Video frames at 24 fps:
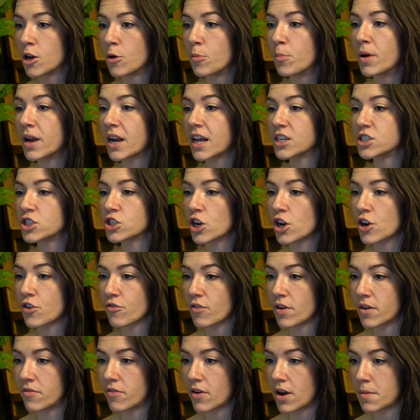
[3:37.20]
But I started
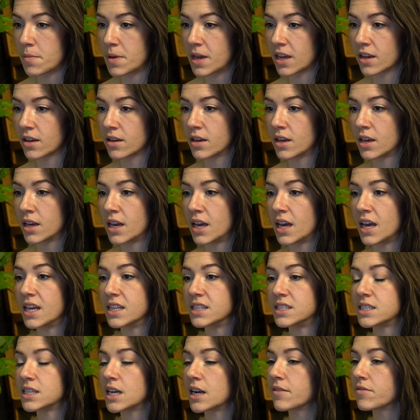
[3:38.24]
reframing.
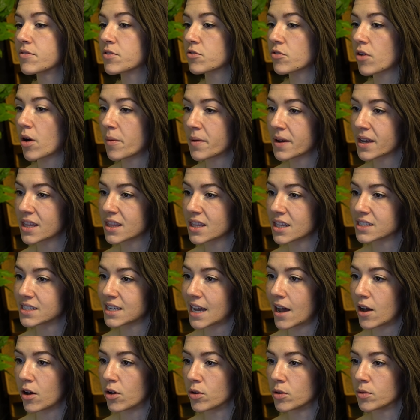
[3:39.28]
Instead of throwing in the
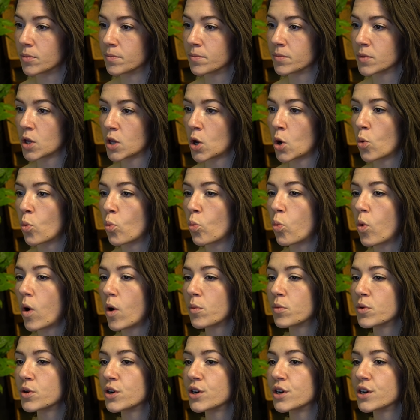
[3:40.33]
towel, what
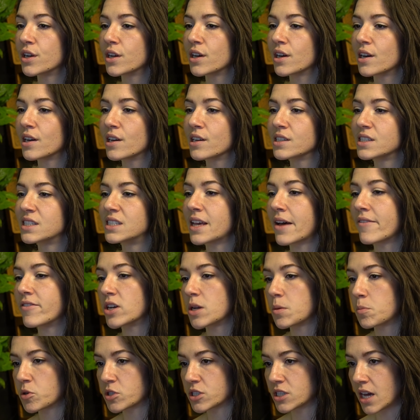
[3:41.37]
would
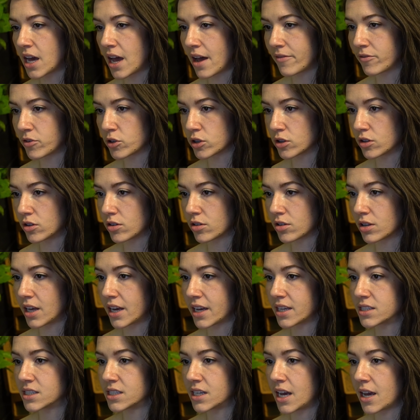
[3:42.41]
70% effort look like
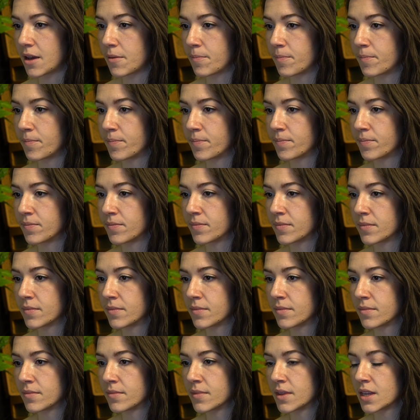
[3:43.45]
today?
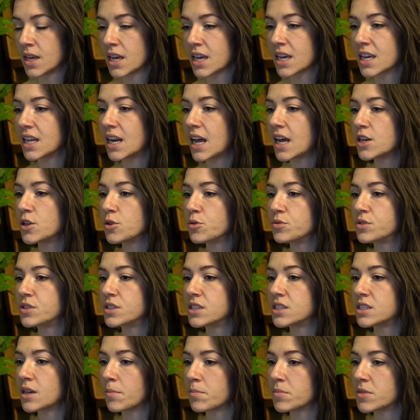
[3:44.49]
Can I do
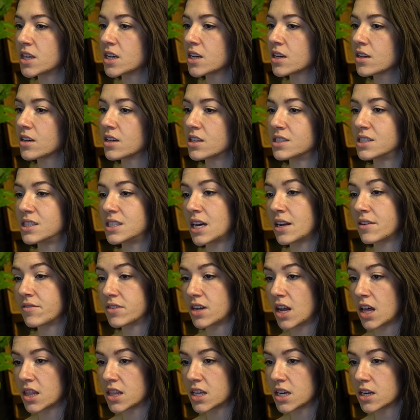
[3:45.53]
something instead of
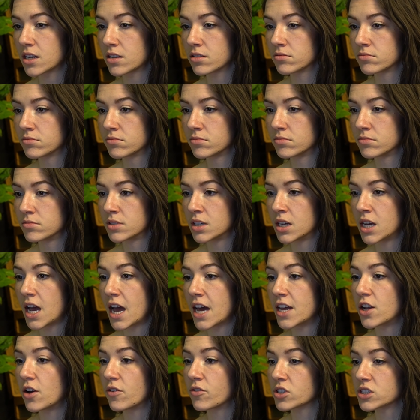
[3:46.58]
nothing?
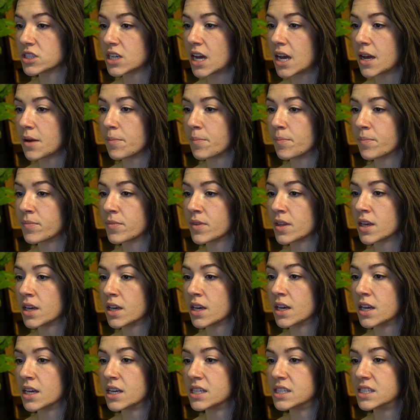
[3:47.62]
And over time,
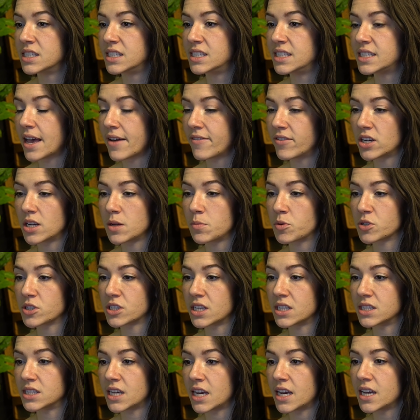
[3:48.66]

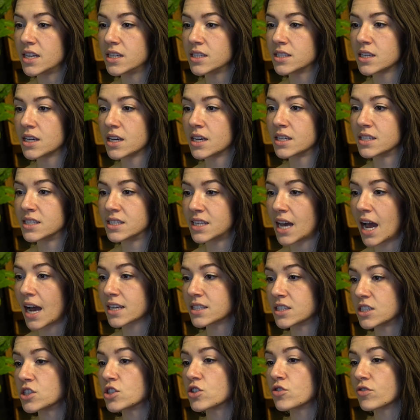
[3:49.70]
70% days stacked
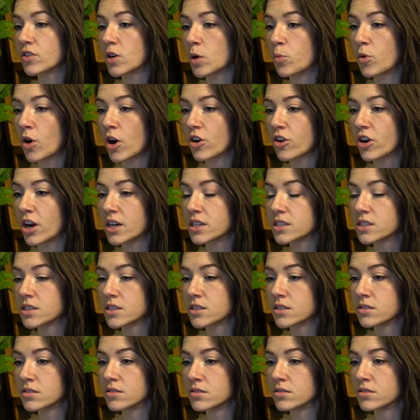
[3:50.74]
into real progress.